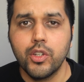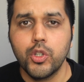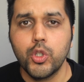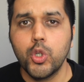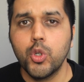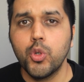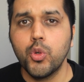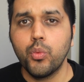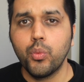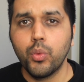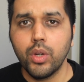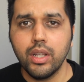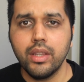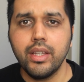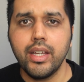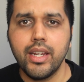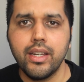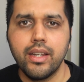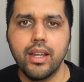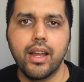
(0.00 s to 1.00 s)
you will
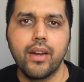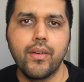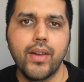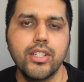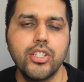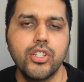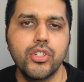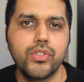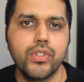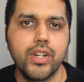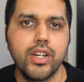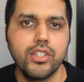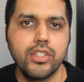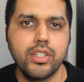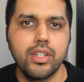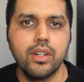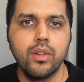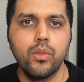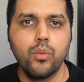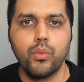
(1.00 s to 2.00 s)
need a
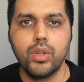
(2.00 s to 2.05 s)
registration